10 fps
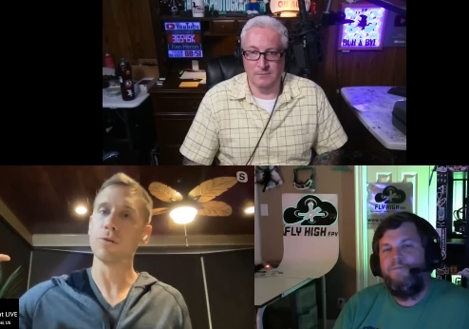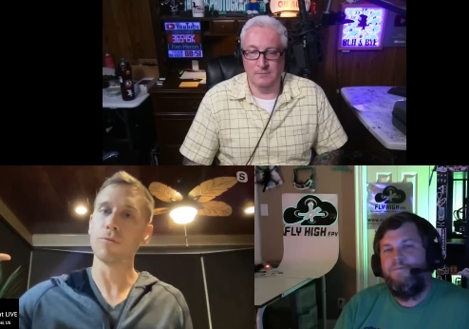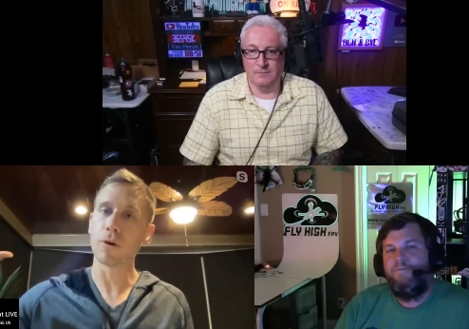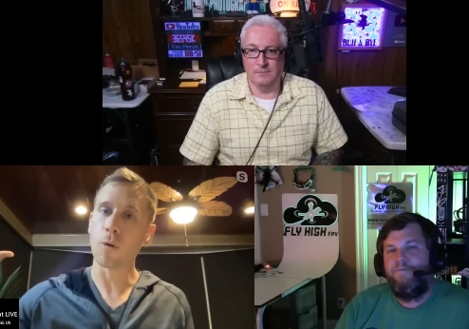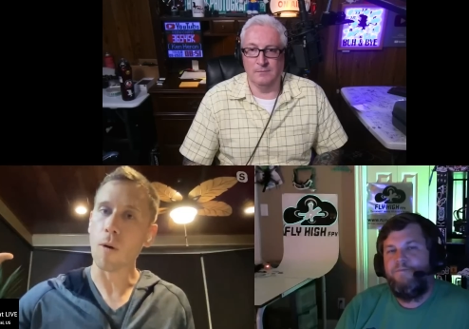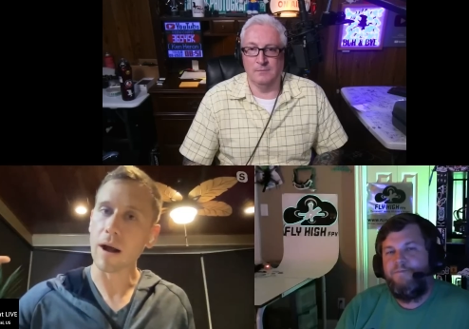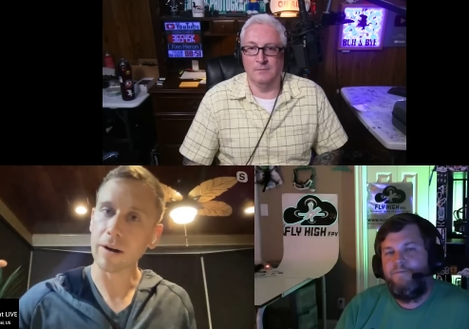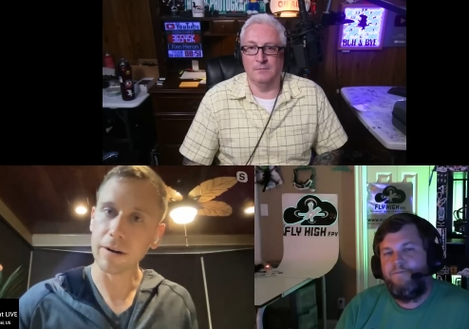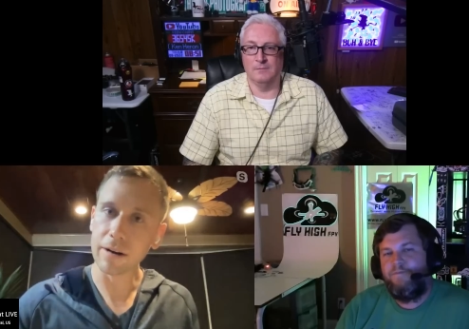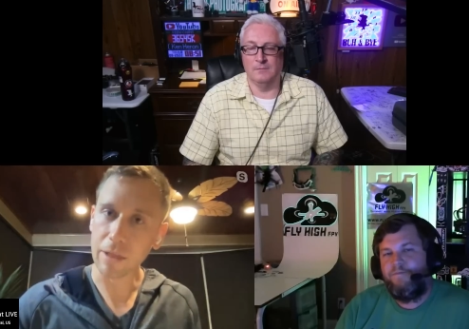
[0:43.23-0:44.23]
Speaker 1: It would
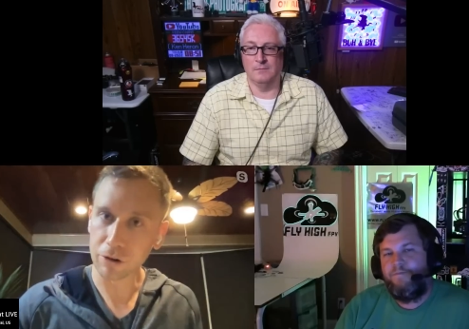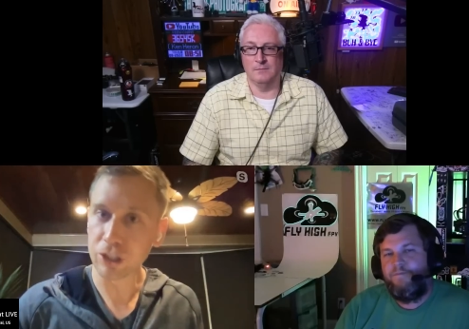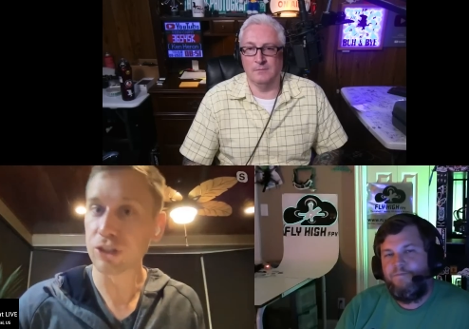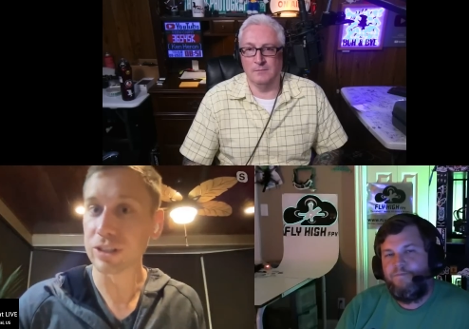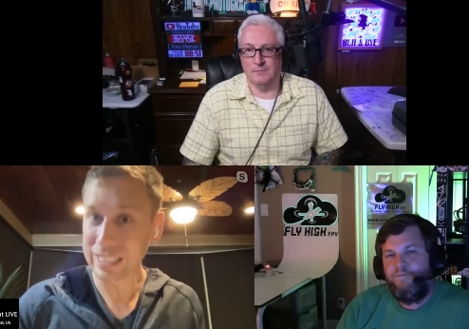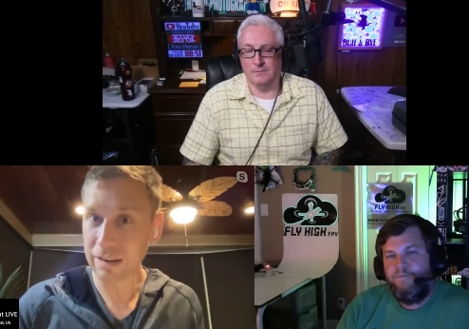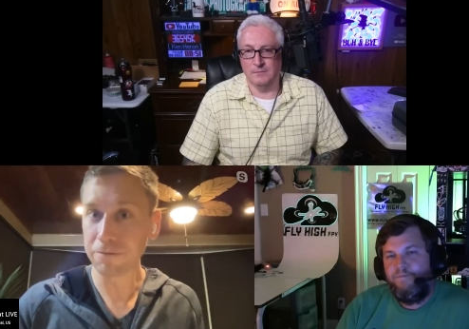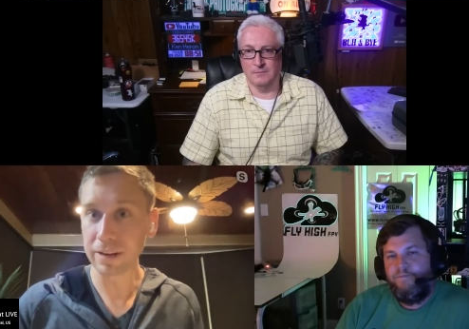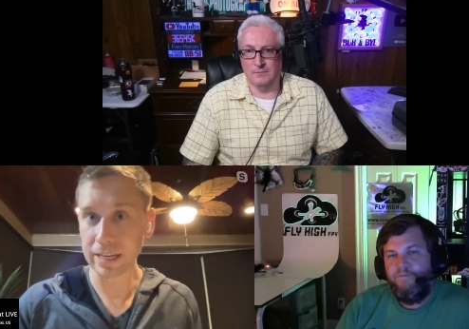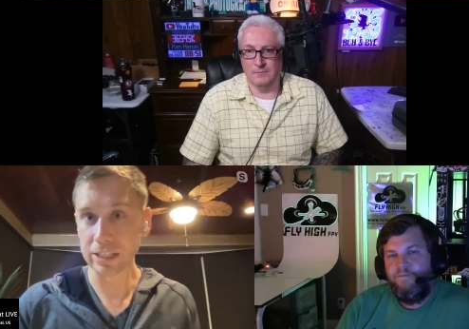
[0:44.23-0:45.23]
require another
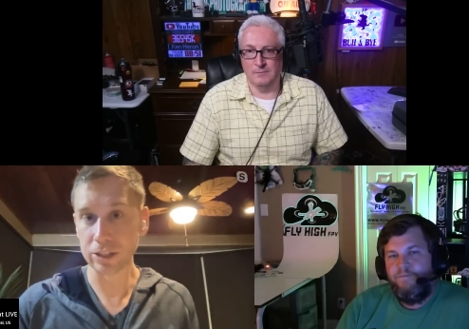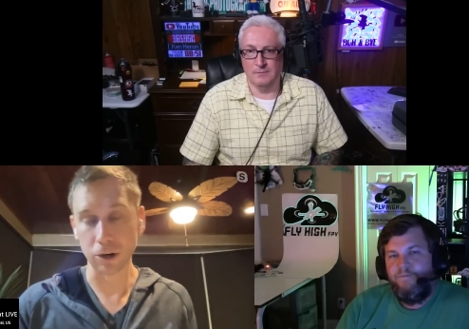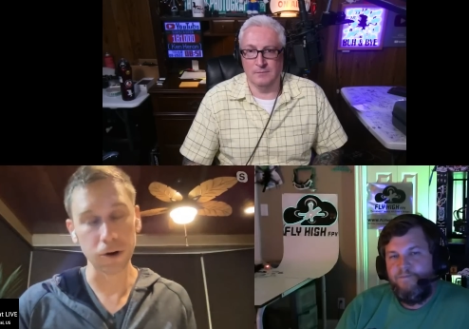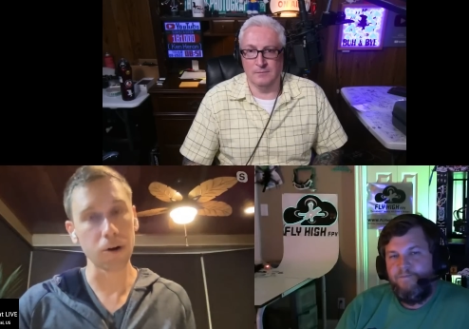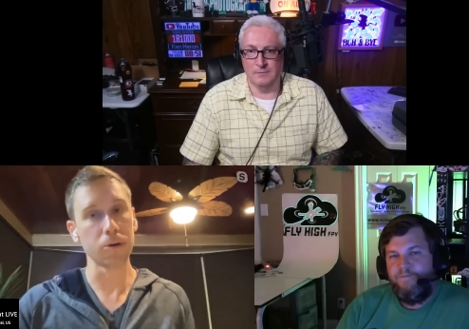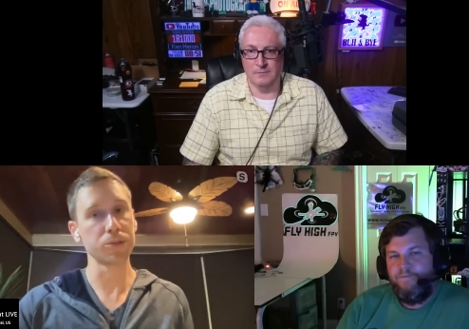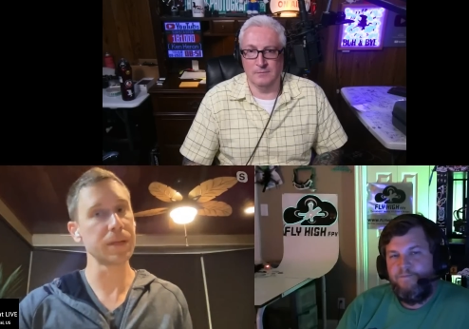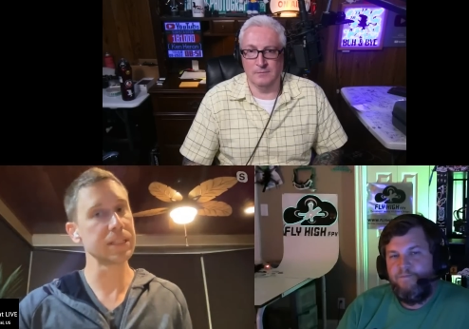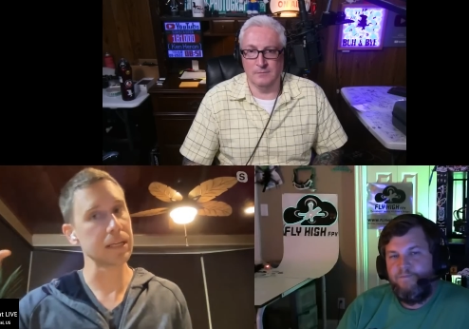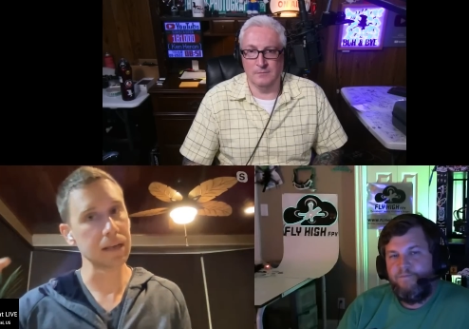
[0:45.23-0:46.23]
certificate to earn,
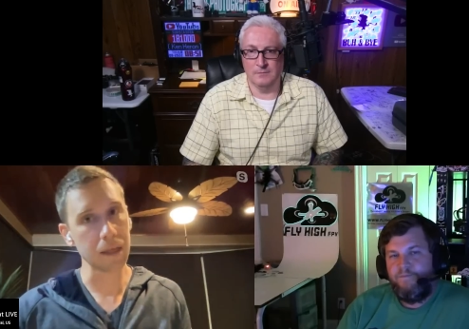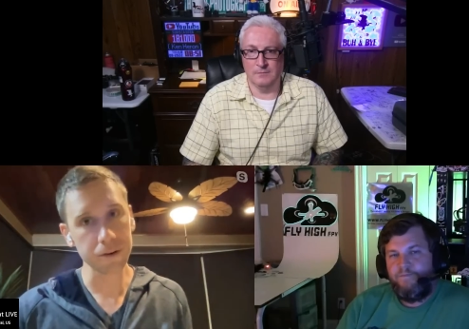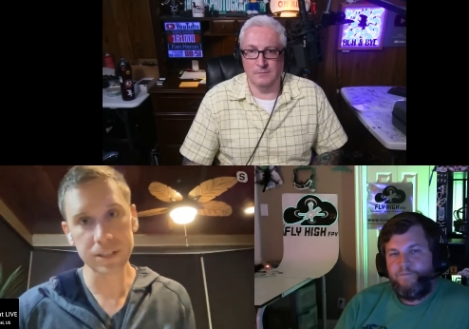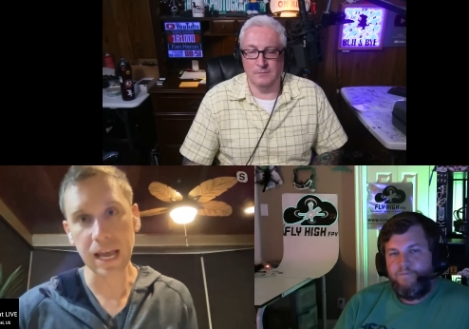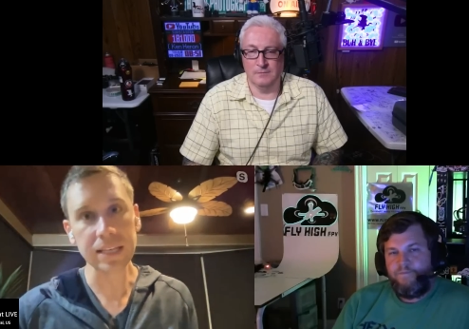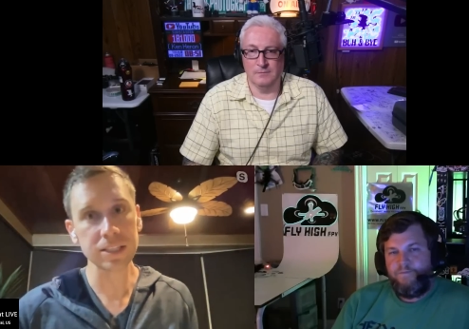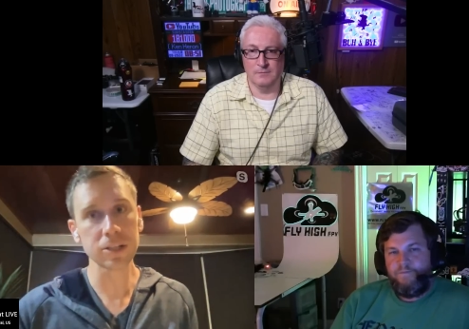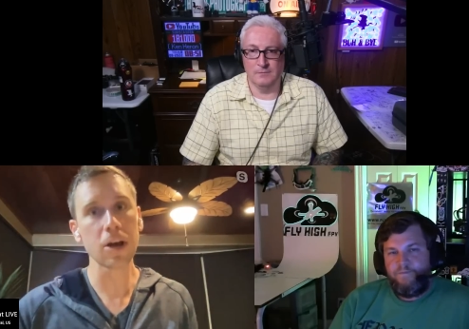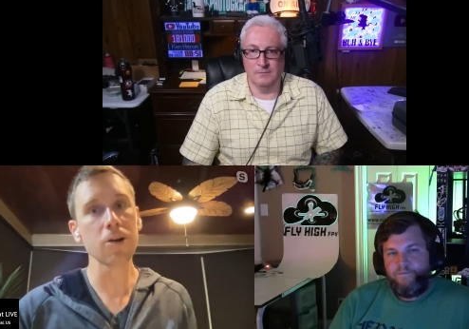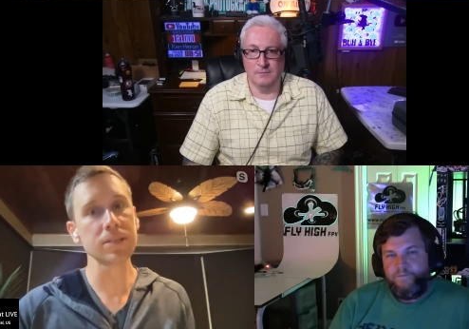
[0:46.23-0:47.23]
which means another
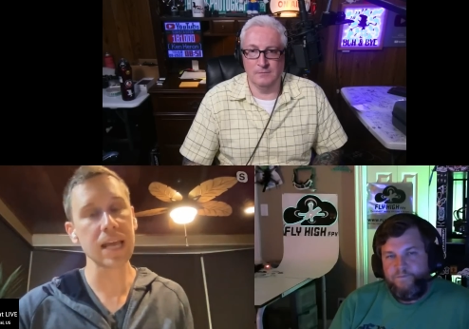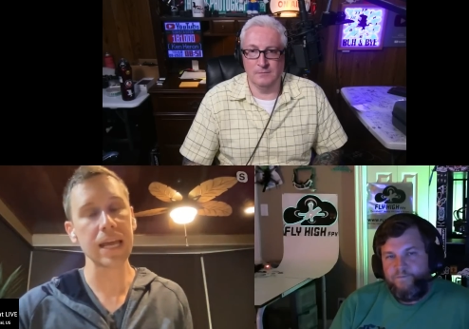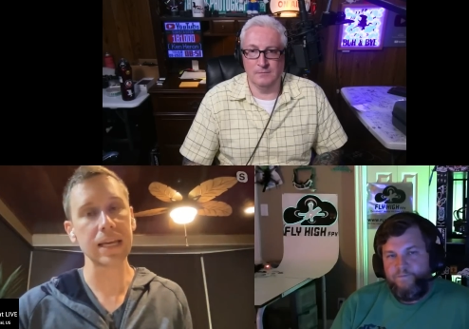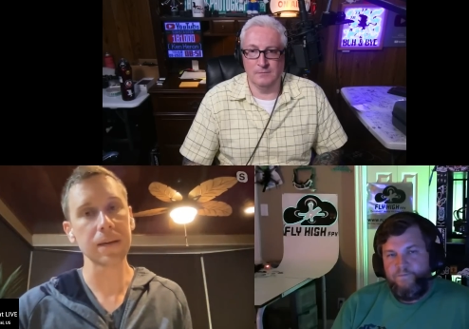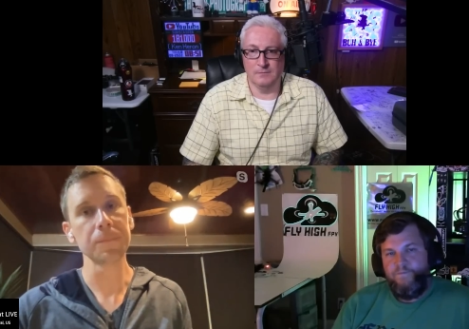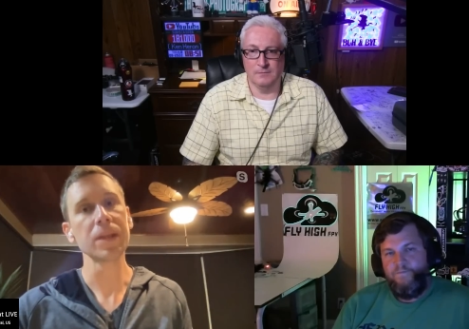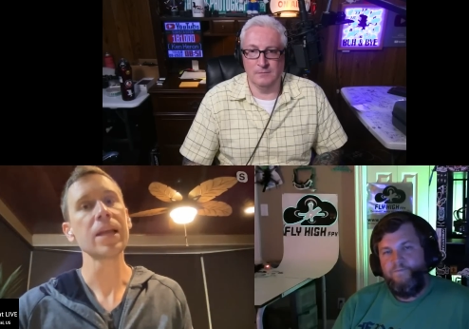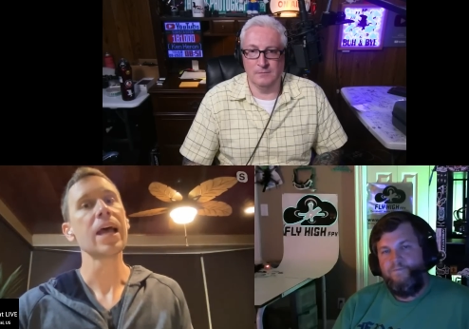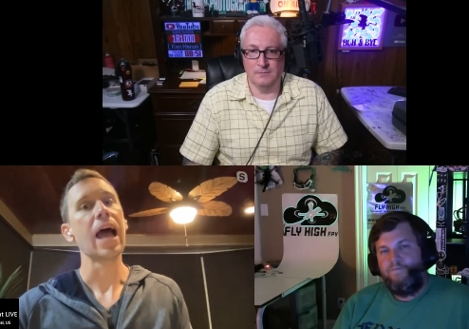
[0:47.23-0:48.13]
test to go take.